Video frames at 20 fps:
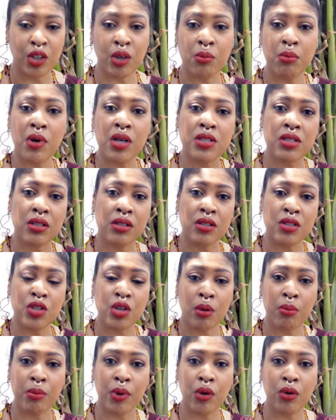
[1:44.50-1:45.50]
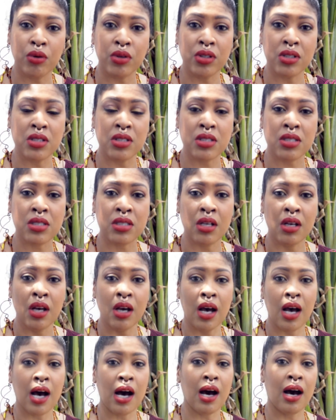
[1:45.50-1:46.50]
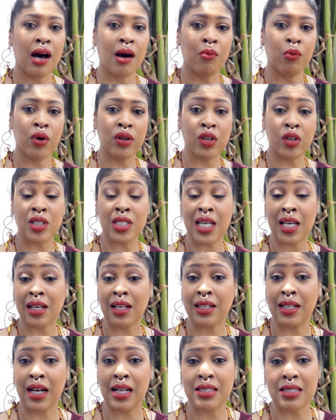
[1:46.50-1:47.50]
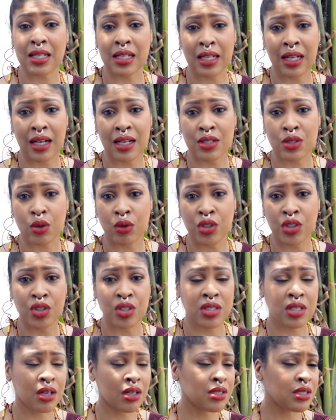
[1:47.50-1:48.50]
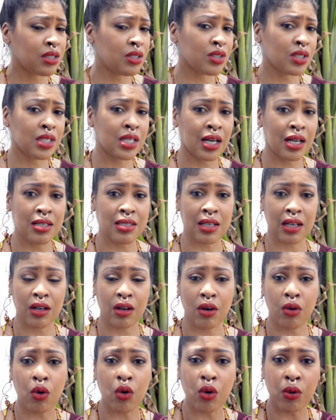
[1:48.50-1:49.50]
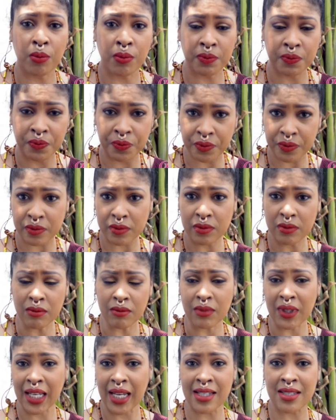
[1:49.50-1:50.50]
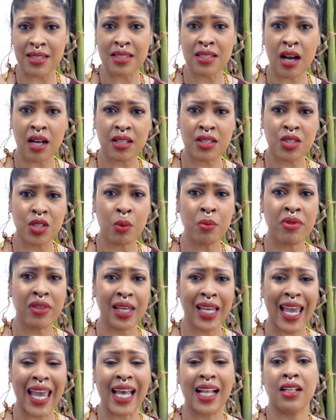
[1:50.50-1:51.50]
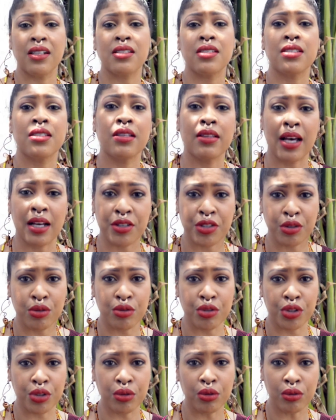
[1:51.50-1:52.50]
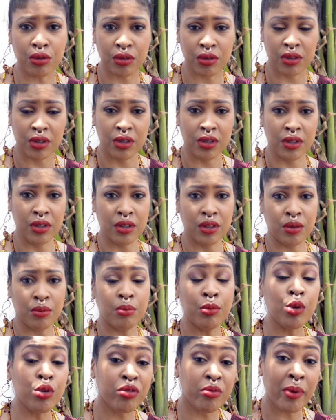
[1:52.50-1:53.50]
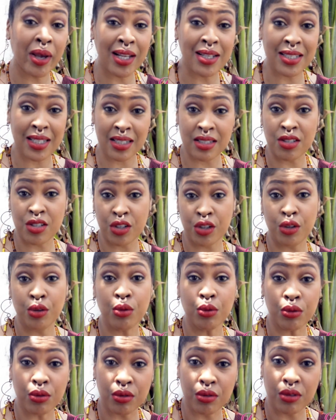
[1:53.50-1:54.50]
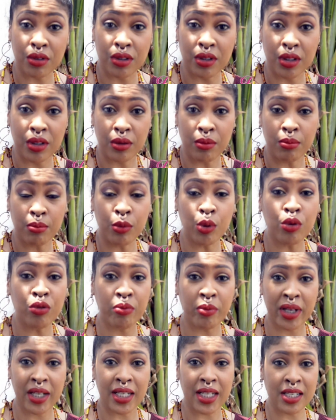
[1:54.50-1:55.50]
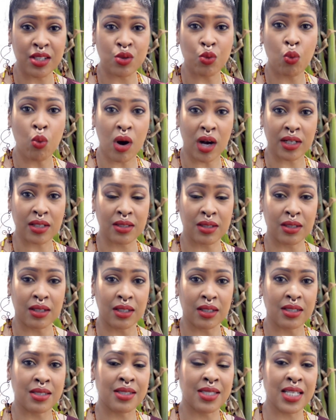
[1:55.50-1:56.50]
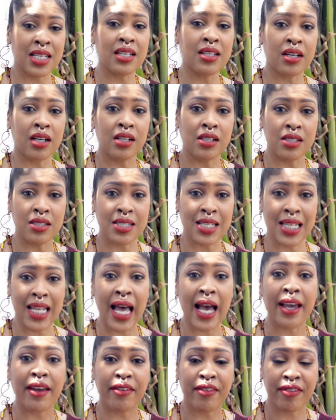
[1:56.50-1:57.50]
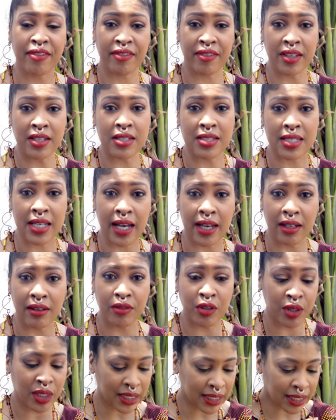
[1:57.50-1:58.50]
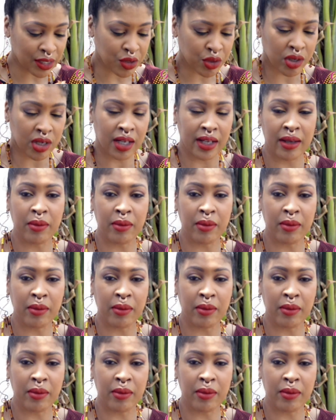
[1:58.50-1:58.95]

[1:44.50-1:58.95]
muscles, your bones. Whether you take a dance class or you just continue to dance at home, it's not something else that you do. Movement is you. Movement is what signals life inside of you. Electrical